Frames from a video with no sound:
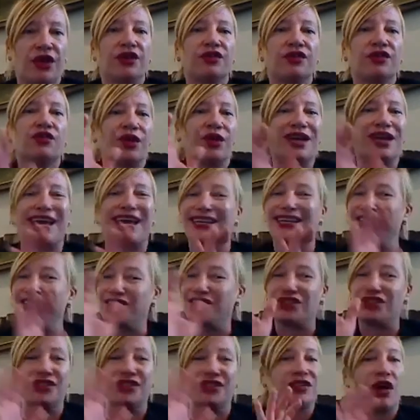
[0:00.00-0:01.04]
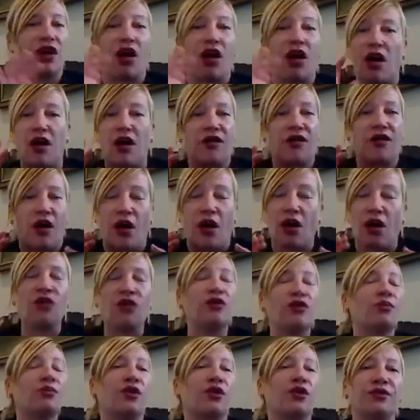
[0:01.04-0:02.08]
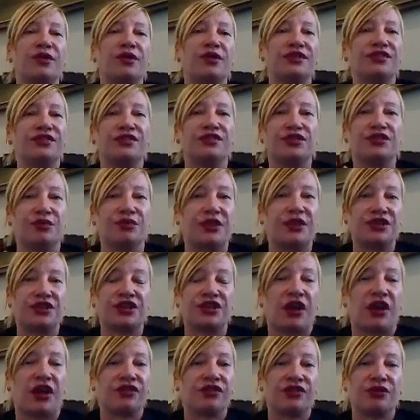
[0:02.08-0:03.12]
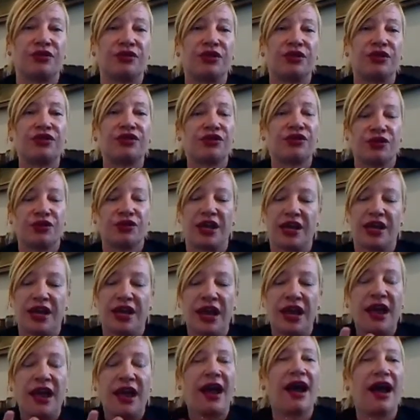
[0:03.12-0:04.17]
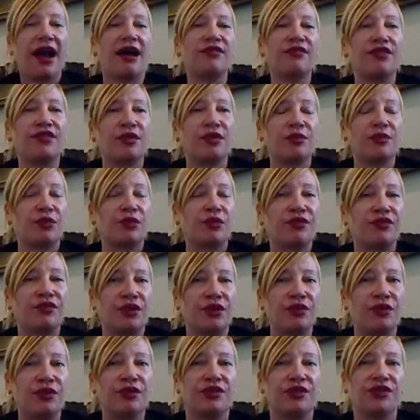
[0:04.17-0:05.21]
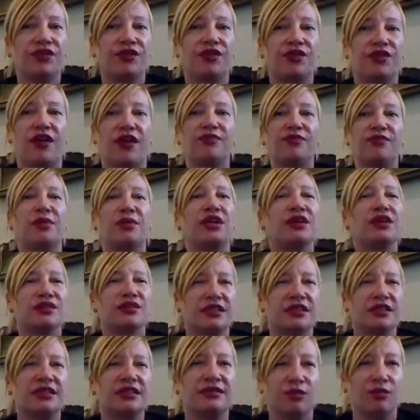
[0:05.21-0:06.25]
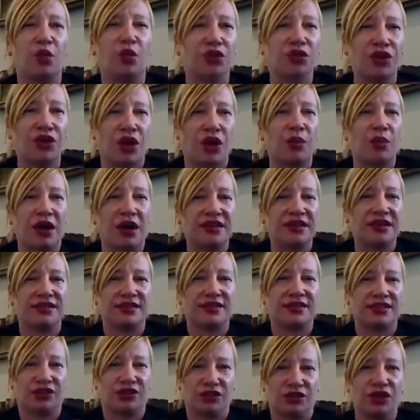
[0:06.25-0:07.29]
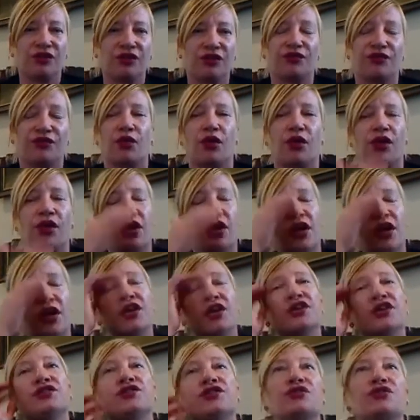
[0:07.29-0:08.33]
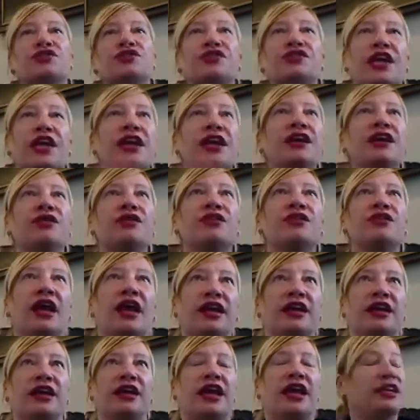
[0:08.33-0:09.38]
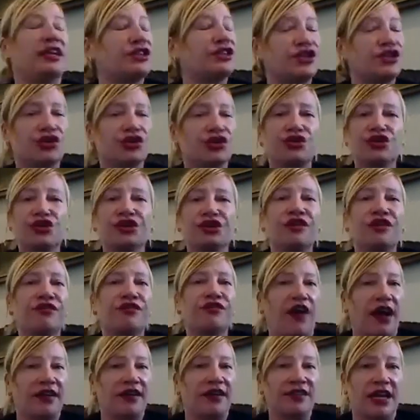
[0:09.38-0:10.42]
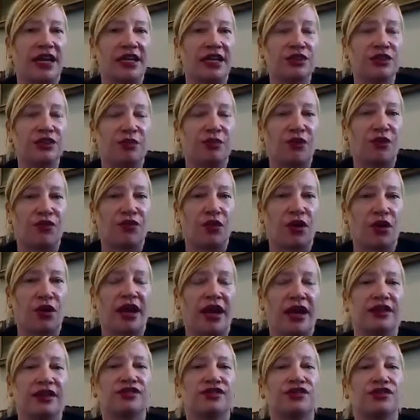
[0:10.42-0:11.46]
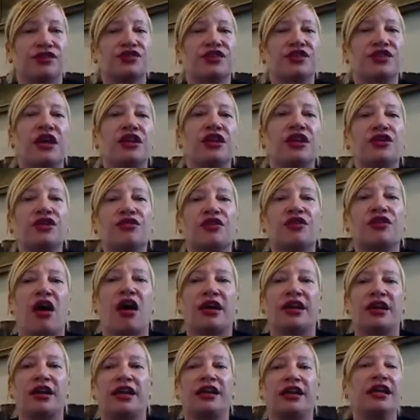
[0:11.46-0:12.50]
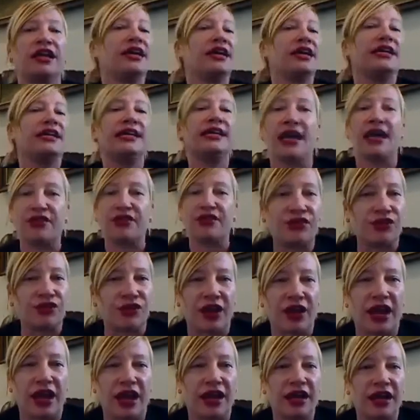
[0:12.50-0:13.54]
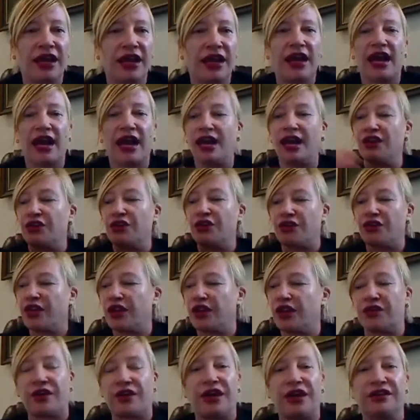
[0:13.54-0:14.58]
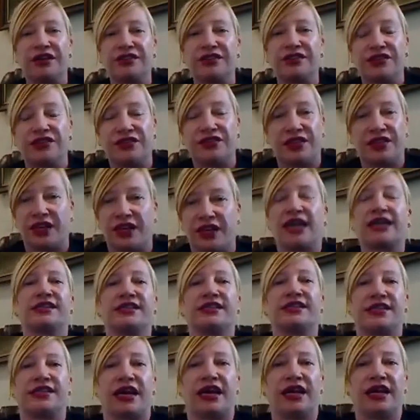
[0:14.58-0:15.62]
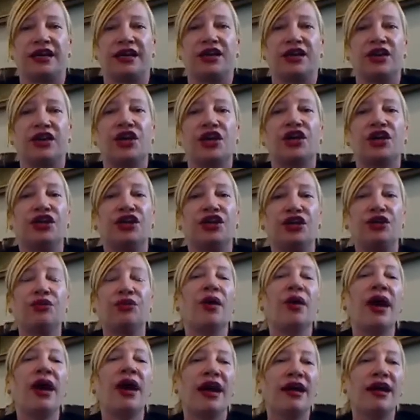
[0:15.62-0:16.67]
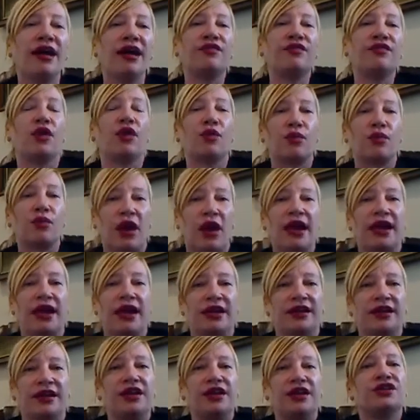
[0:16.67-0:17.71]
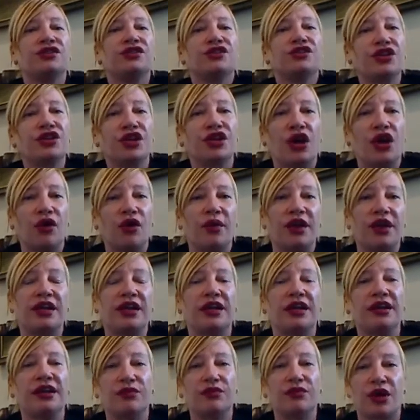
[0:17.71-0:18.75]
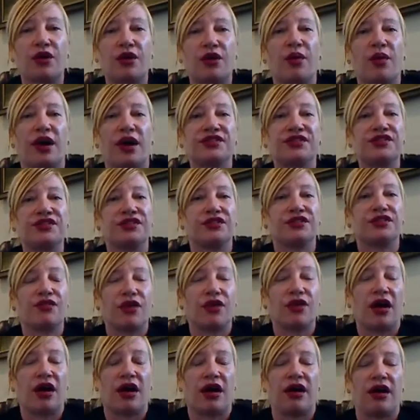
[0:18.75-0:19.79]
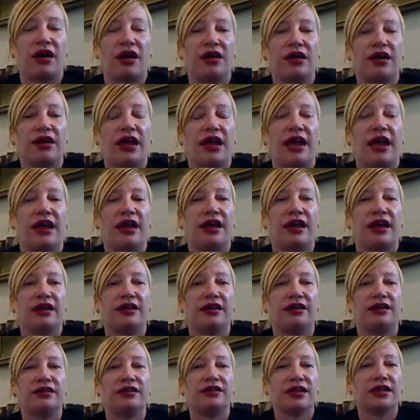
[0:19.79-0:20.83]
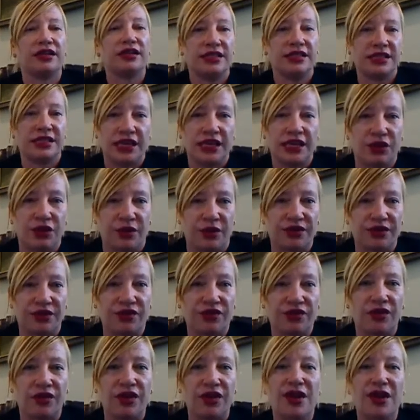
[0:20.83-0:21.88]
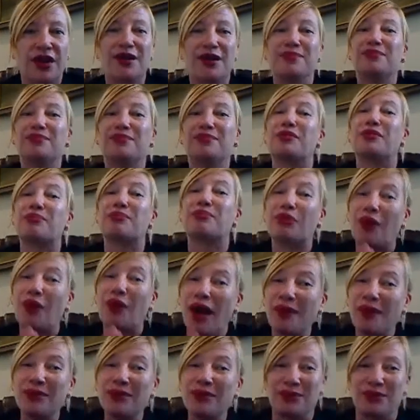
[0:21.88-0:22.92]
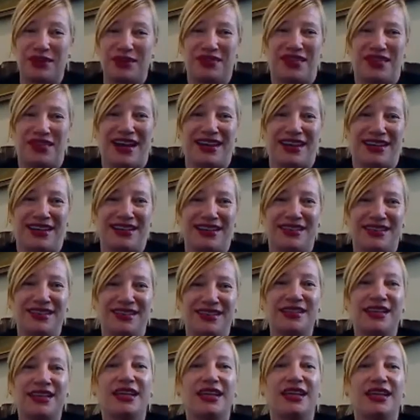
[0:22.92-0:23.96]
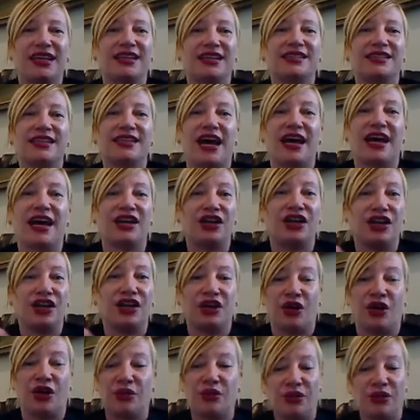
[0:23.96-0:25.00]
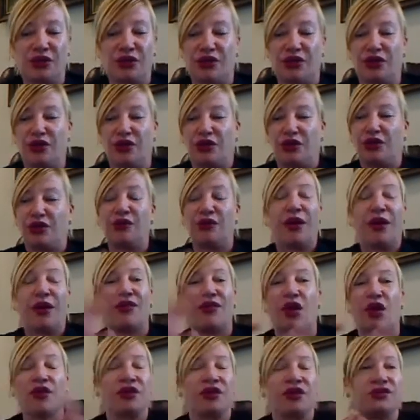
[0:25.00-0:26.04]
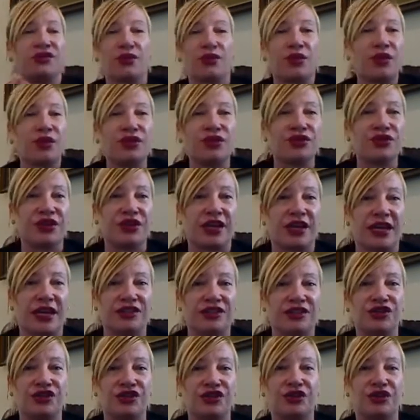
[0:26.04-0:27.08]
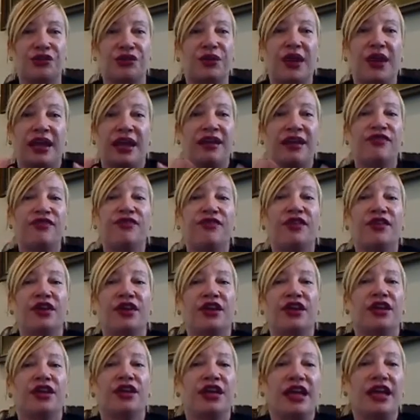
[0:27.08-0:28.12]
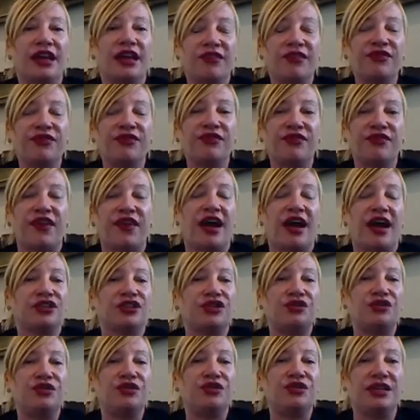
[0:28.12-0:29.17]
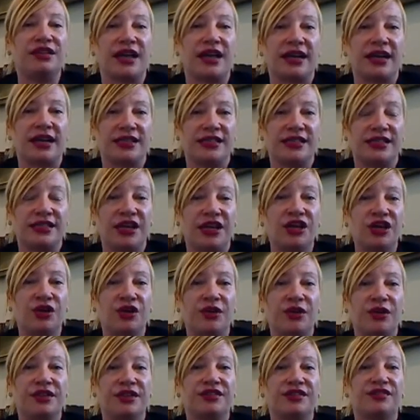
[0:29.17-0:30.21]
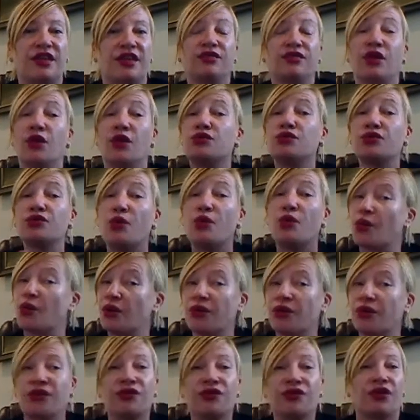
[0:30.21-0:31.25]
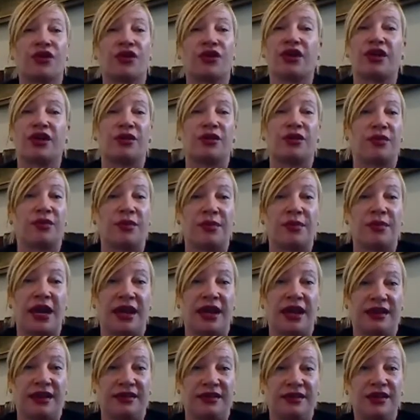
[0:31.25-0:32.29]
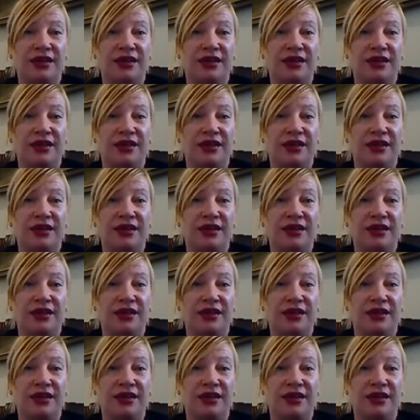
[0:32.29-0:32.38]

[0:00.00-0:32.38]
So again, it's just all the more reason to reach out to an attorney, have them review this stuff, because we'll know what to look for. So say you get it, and it's usually 5 days beforehand. So say you got it yesterday and your hearing's the next day. You have a right to go in and request a continuance. But the problem with that is that, you have all these orders against you. If in fact you need that continuance, then those orders are going to remain.